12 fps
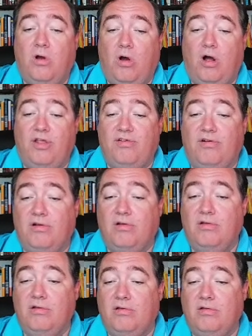
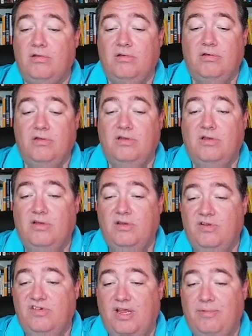author
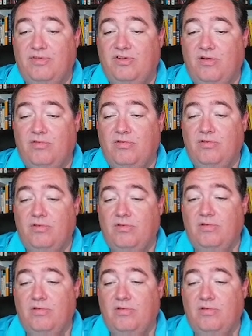James Jones.